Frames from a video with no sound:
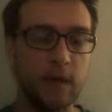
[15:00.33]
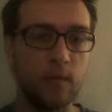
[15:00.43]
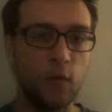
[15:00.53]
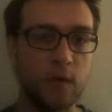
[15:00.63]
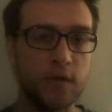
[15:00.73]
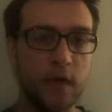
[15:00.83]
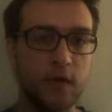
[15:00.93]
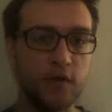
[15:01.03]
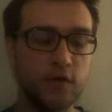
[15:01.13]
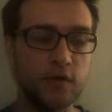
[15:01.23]
getting more in
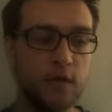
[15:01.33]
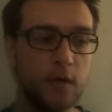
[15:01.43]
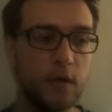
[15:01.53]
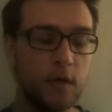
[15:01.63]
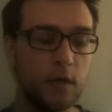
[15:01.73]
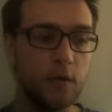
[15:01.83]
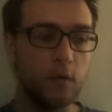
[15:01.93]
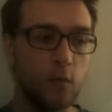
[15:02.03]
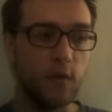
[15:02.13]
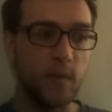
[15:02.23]
touch
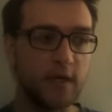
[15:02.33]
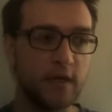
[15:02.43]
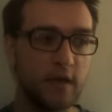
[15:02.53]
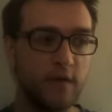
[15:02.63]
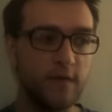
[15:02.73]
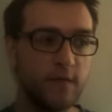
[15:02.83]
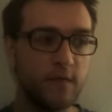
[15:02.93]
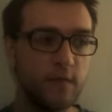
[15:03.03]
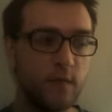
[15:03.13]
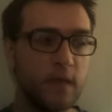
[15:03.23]
with myself,
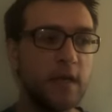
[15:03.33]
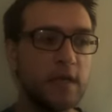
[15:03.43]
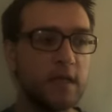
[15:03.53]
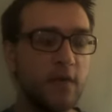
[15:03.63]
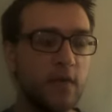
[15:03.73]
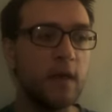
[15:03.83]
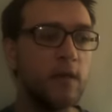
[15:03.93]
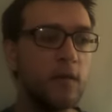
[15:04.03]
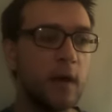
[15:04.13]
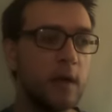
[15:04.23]
because I think
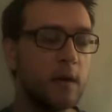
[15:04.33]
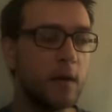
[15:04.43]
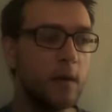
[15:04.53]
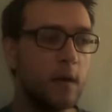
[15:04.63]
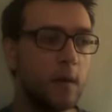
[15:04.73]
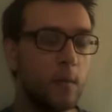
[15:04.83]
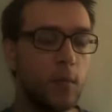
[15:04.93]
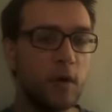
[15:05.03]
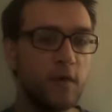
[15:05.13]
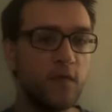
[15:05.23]
that
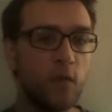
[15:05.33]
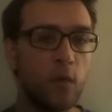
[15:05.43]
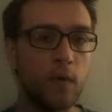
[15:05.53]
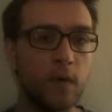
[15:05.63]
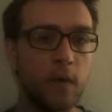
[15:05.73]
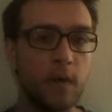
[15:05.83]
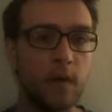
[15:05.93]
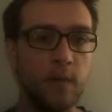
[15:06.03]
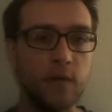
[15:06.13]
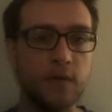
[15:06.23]
putting forth an
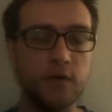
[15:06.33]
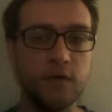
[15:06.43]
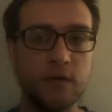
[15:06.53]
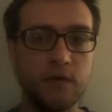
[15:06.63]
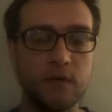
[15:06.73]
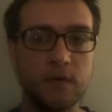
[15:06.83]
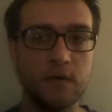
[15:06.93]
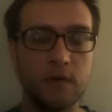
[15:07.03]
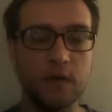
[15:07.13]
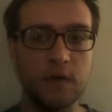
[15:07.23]
image,
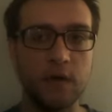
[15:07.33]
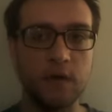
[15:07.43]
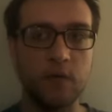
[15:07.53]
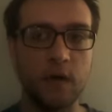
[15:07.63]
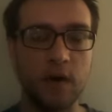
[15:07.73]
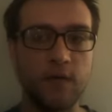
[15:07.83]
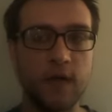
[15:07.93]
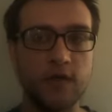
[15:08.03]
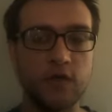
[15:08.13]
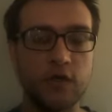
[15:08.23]
I don't think
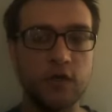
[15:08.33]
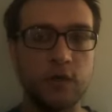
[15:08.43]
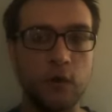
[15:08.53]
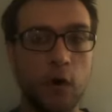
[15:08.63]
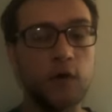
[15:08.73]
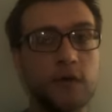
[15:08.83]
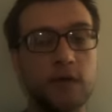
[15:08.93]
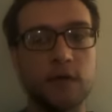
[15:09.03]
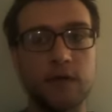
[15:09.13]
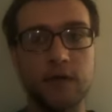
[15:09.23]
it's just
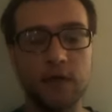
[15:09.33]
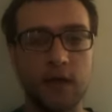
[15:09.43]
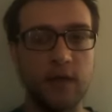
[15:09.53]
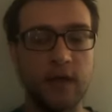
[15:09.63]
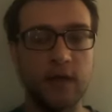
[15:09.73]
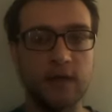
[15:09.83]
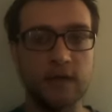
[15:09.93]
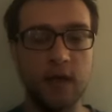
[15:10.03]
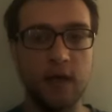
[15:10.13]
narcissists. I think it's